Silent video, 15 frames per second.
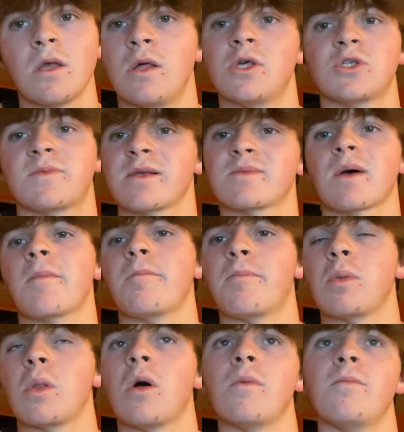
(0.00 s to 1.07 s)
This makes my
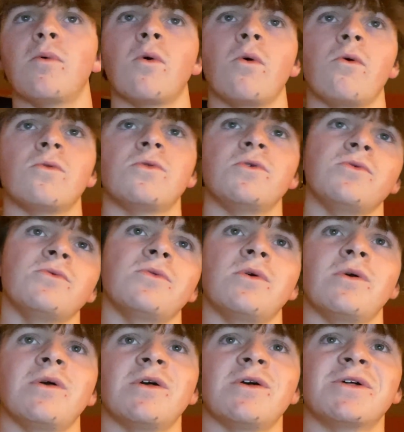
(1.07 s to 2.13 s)
blood boil, dude.
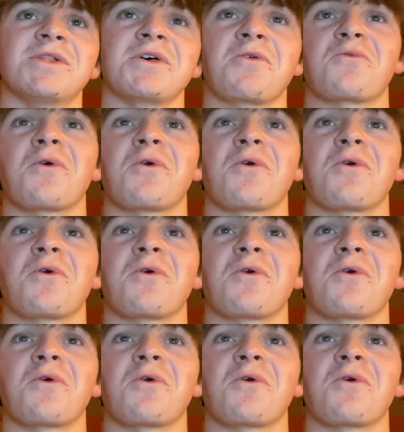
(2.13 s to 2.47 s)
Like,